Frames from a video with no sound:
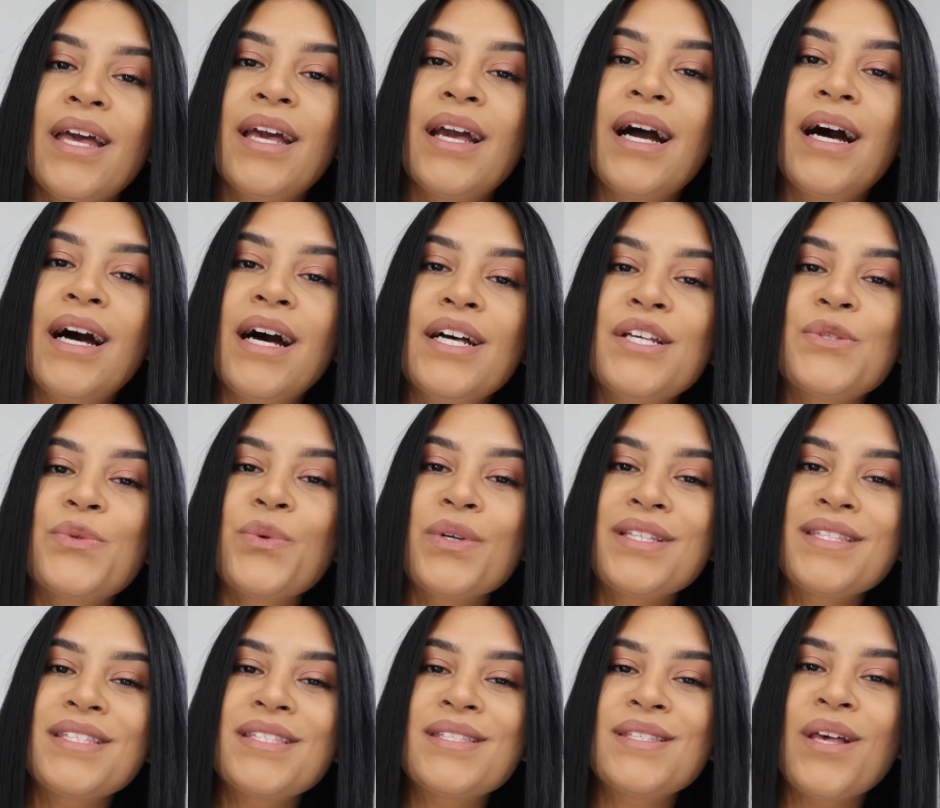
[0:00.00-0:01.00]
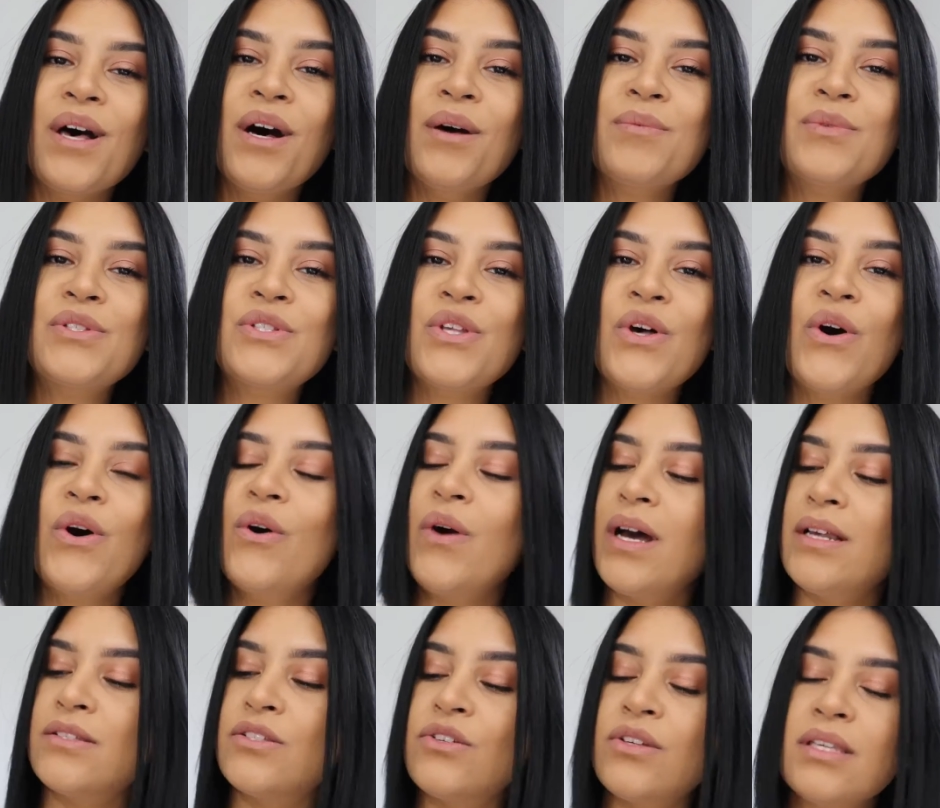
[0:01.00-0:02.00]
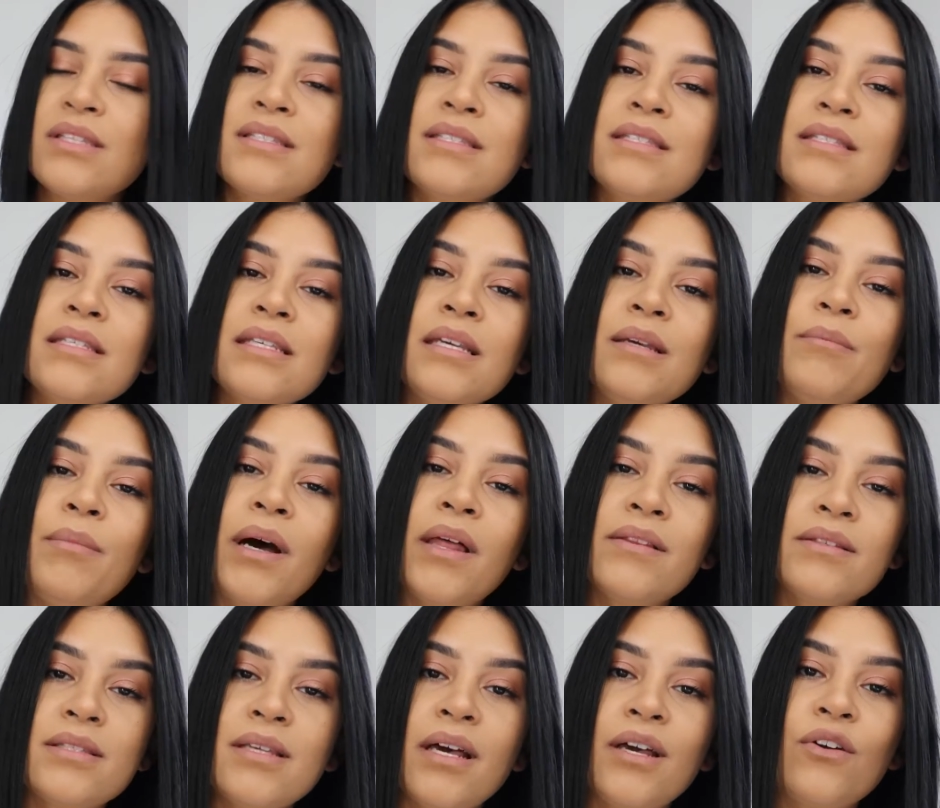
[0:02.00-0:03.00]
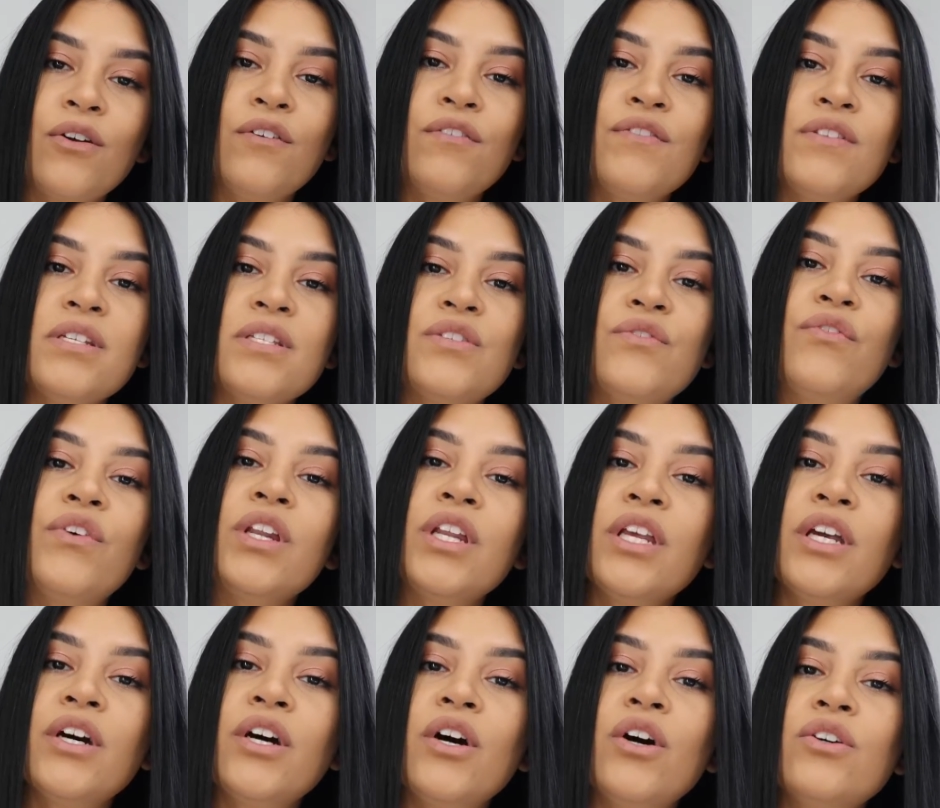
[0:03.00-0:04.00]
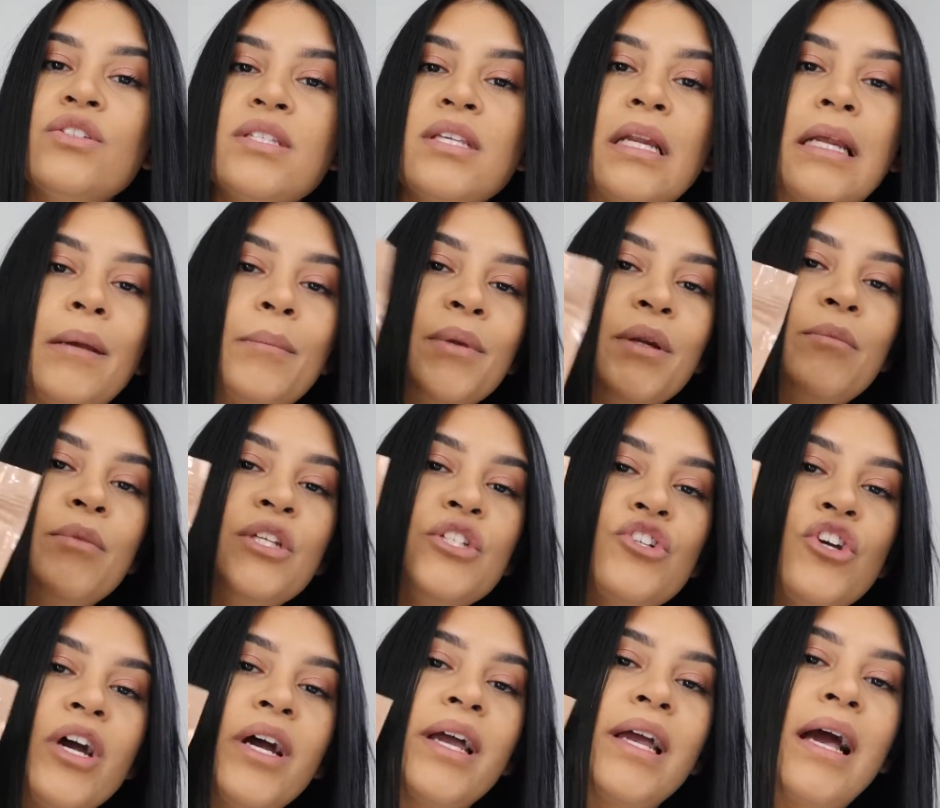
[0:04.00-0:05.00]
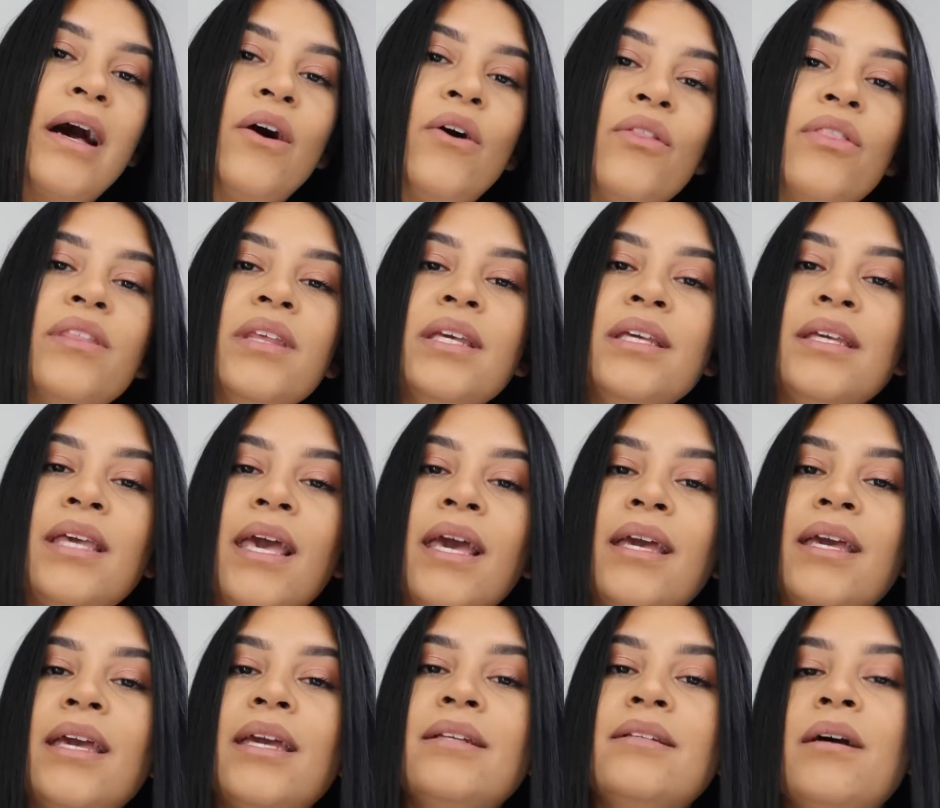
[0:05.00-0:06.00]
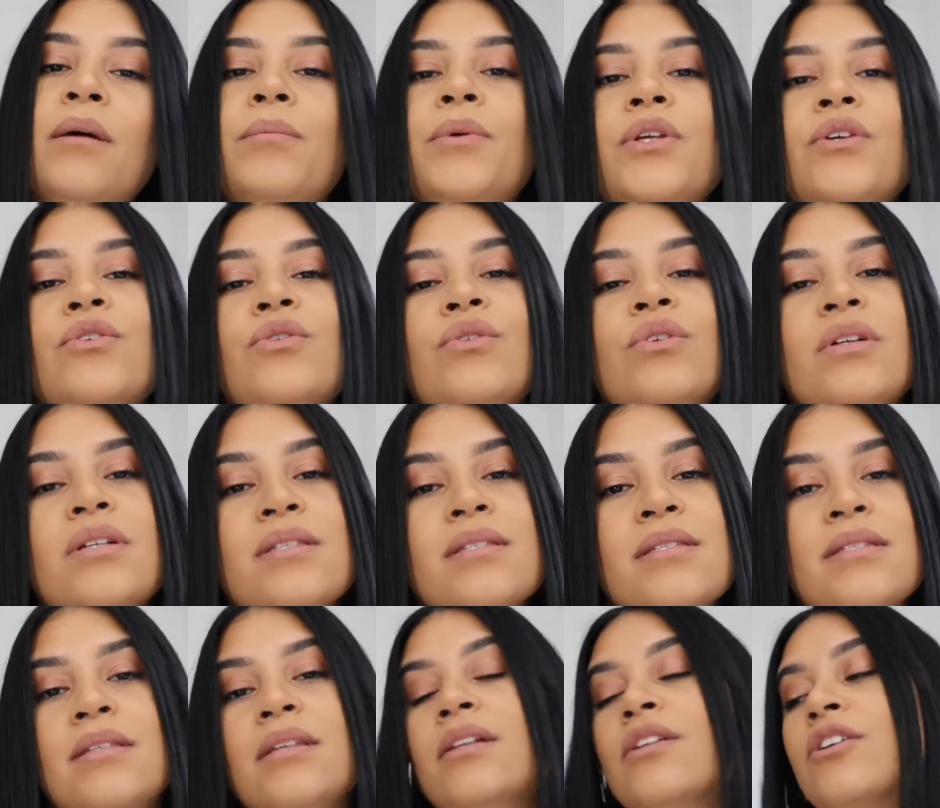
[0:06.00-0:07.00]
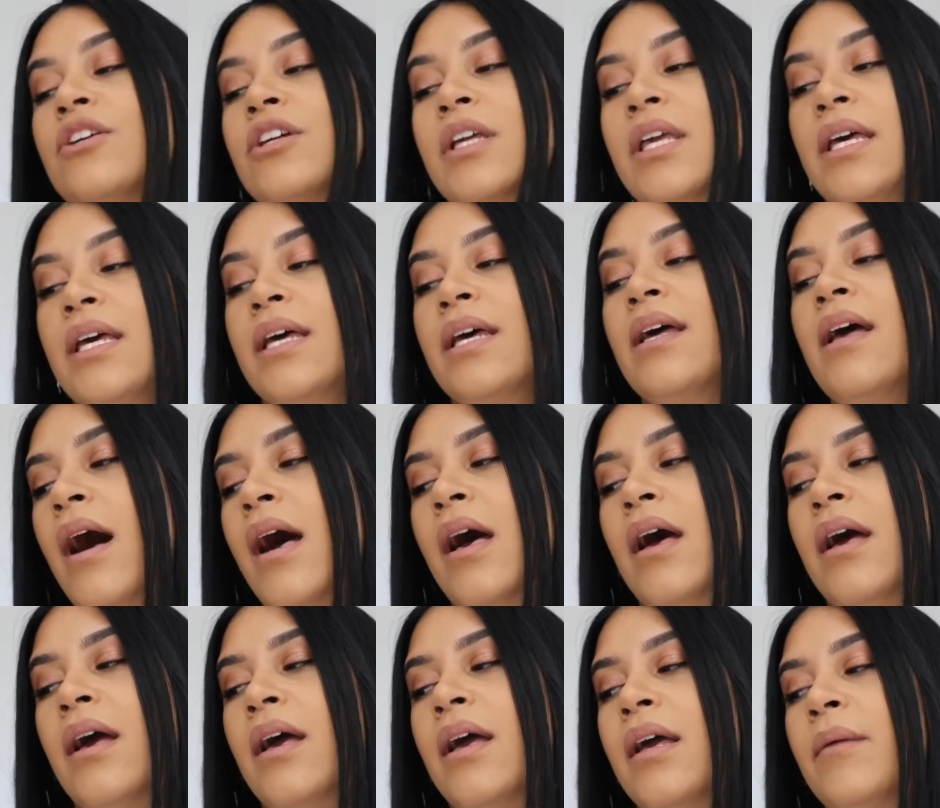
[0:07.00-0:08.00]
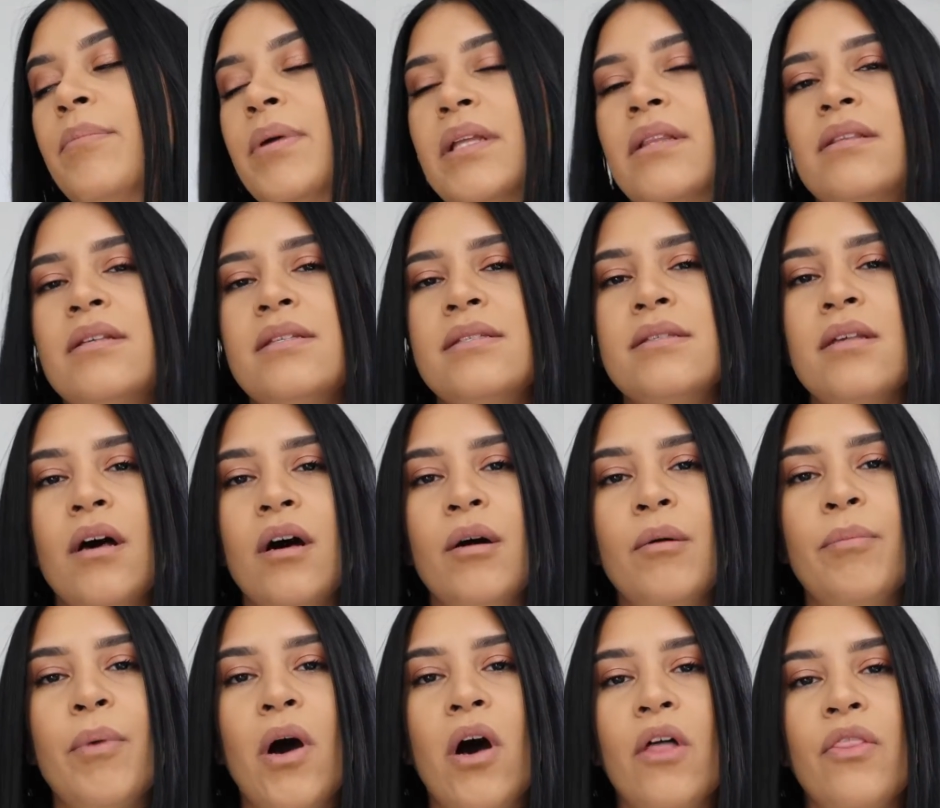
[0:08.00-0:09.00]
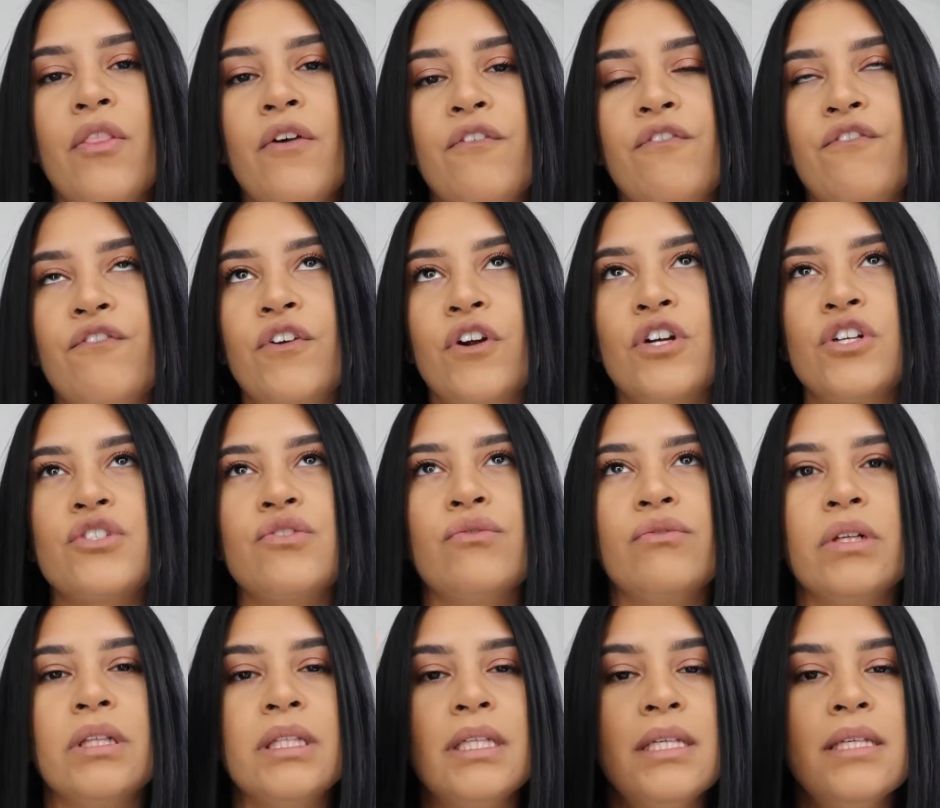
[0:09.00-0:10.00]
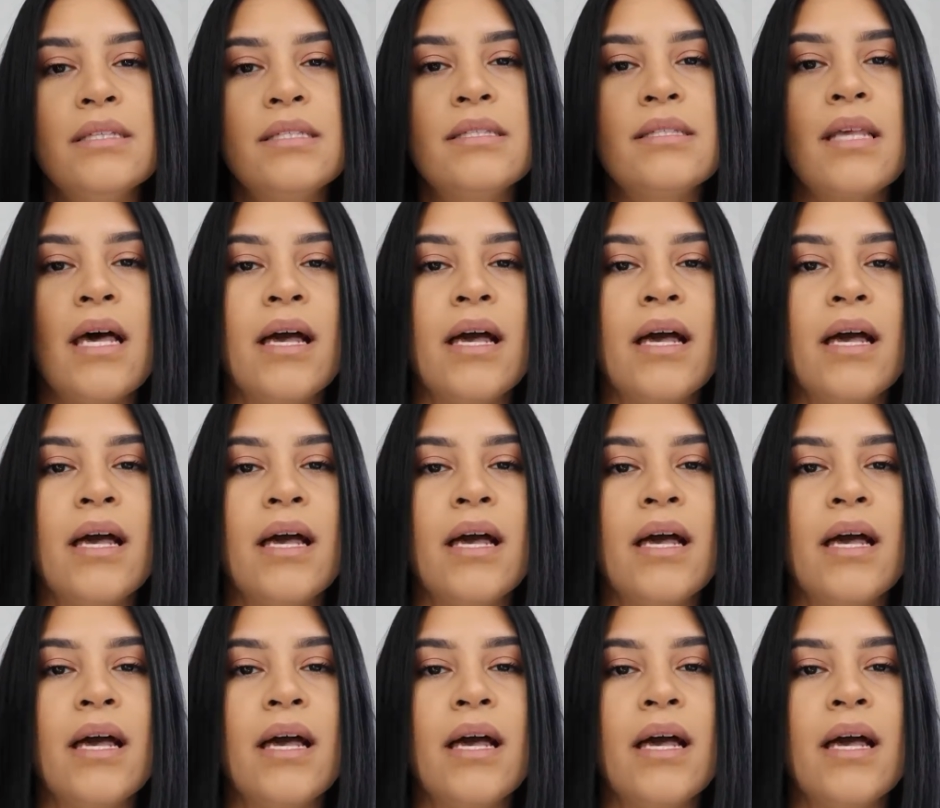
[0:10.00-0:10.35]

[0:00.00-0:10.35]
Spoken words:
Hey guys, what's up? So as you can see by the title of this video, today I'm going to be trying out the KKW Concealer Kit. I picked this up on the first release.